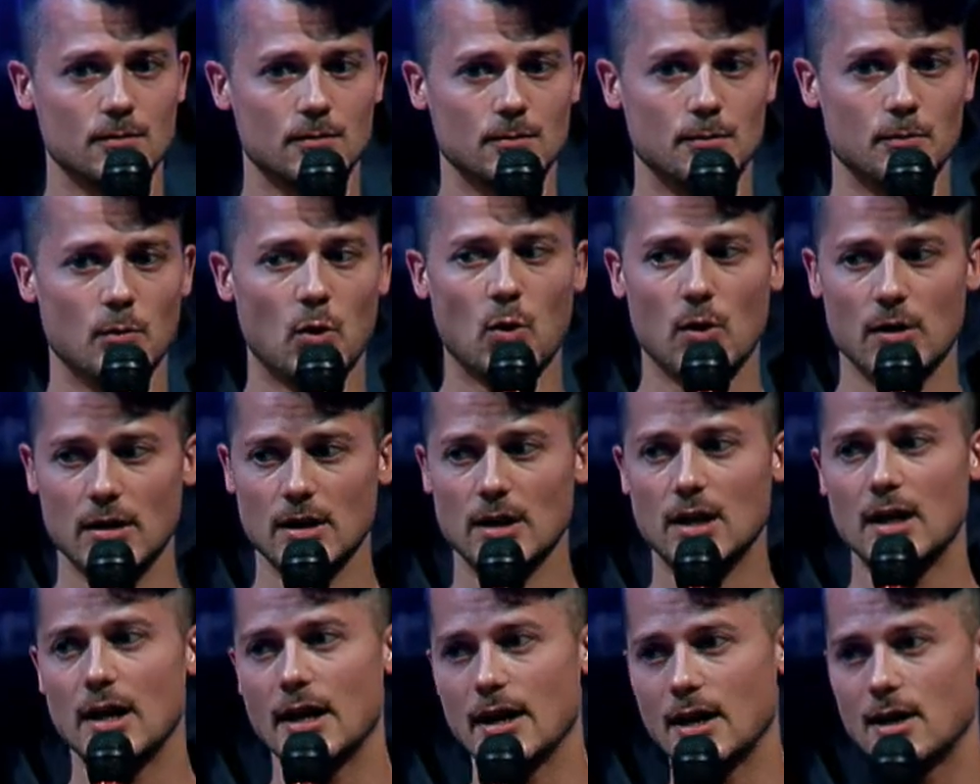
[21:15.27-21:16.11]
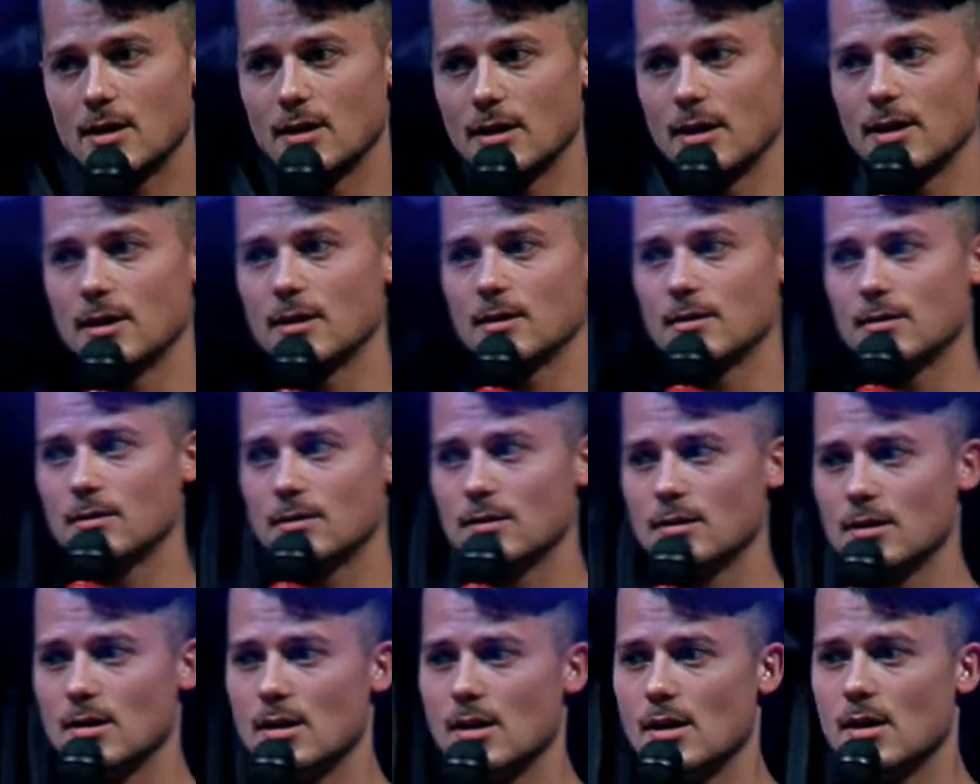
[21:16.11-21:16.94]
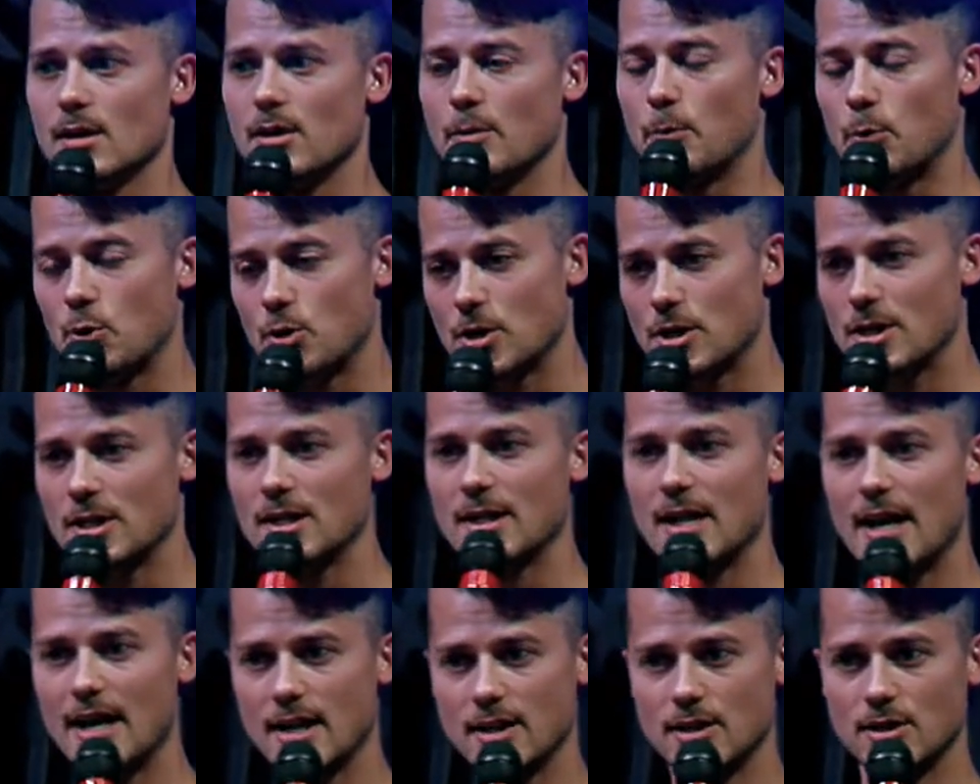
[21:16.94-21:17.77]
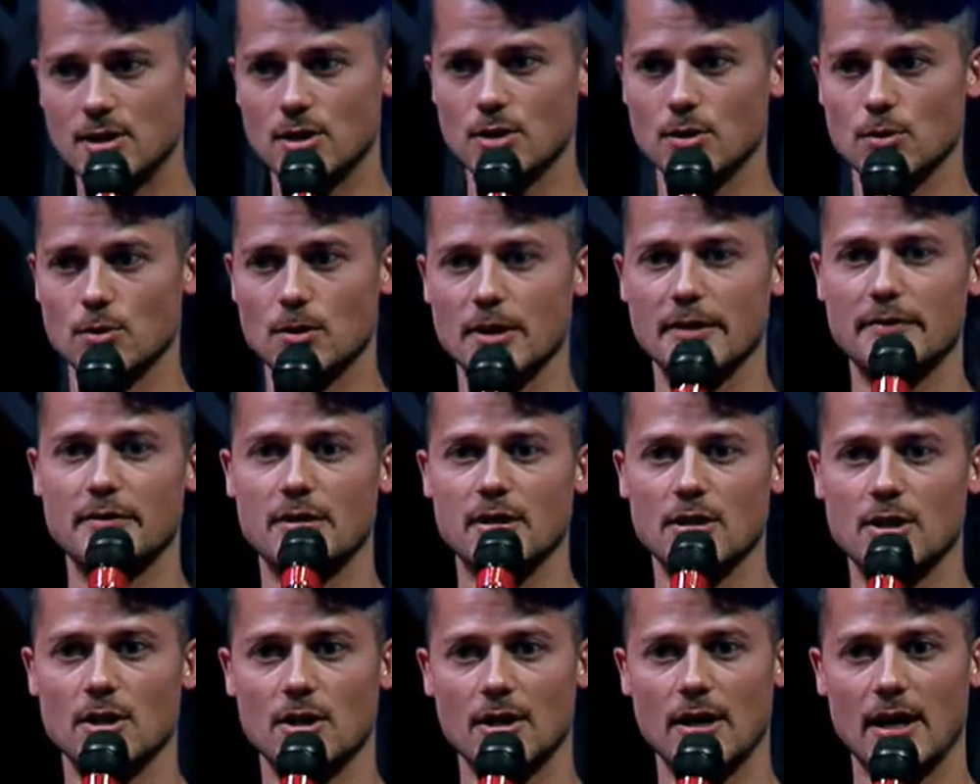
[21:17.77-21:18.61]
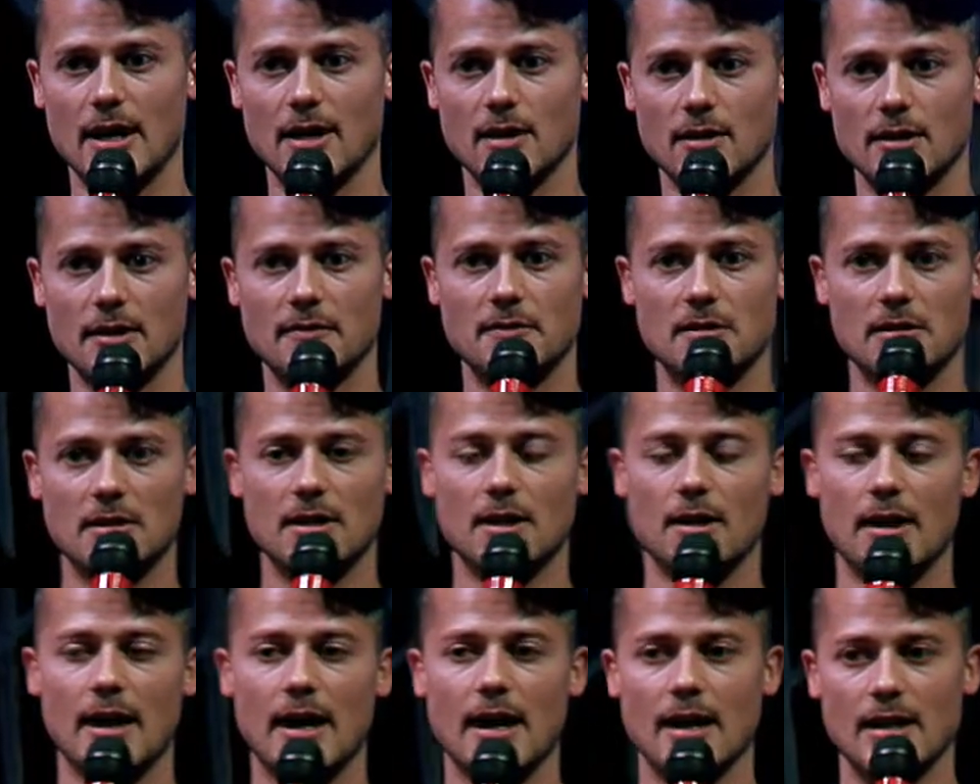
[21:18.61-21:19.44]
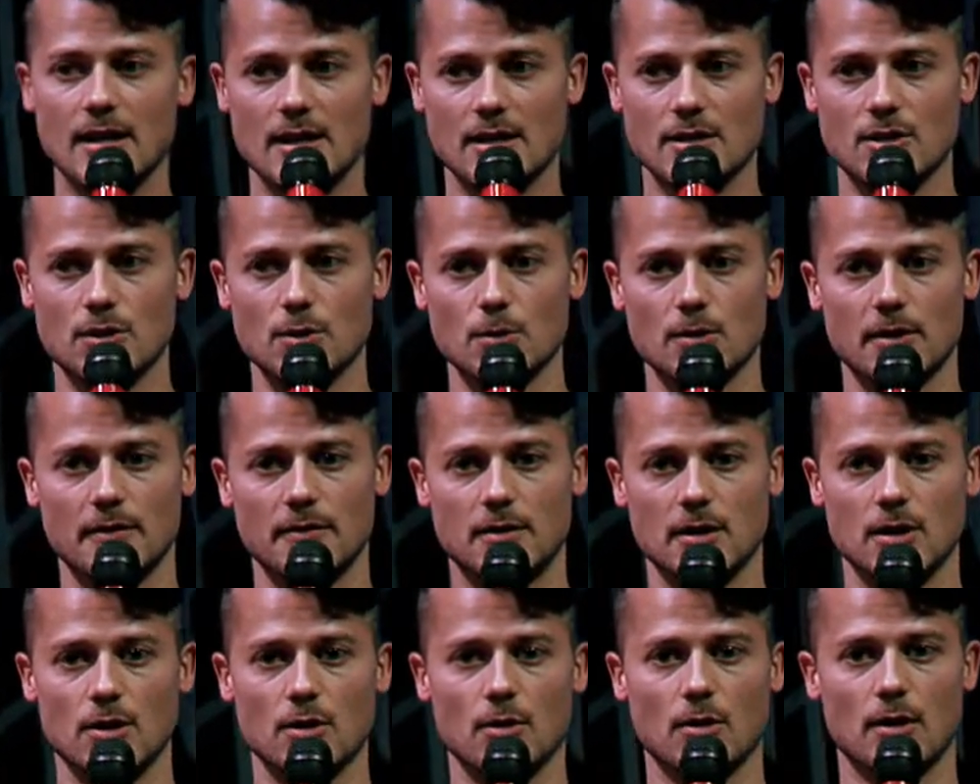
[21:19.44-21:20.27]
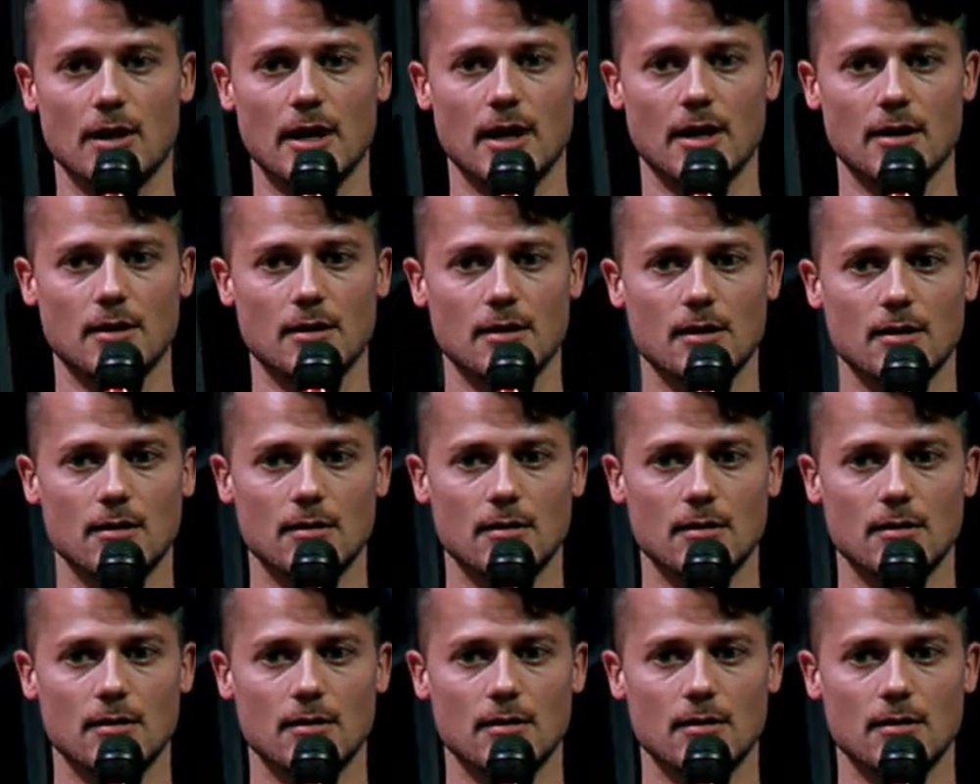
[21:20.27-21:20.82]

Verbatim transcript: More than likely, the person next to you lifted, your, lifted their hand as you lifted your hand.